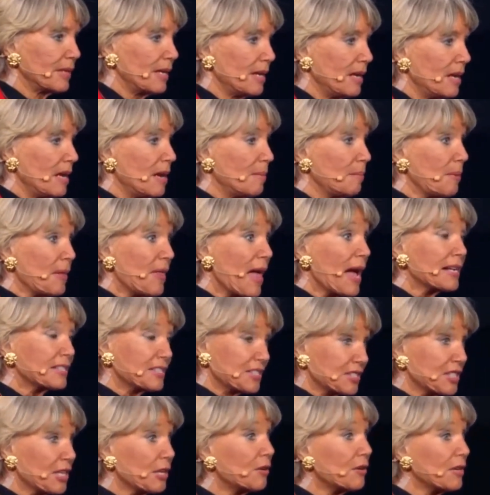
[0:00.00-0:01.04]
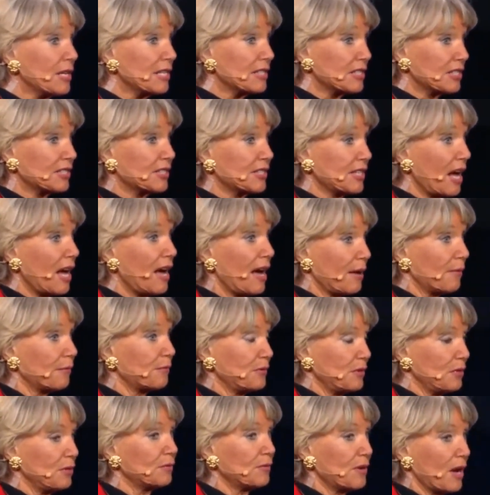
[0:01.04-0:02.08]
connect with people through their
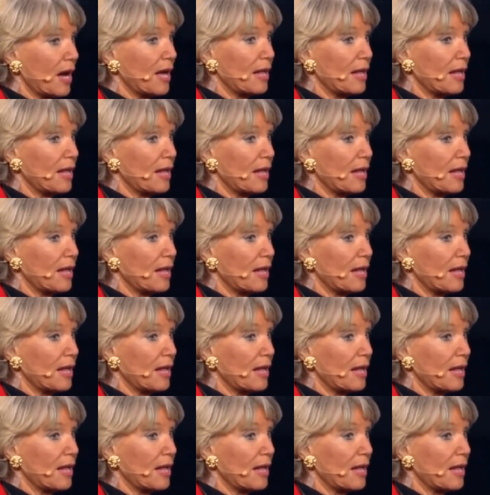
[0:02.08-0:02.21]
hearts,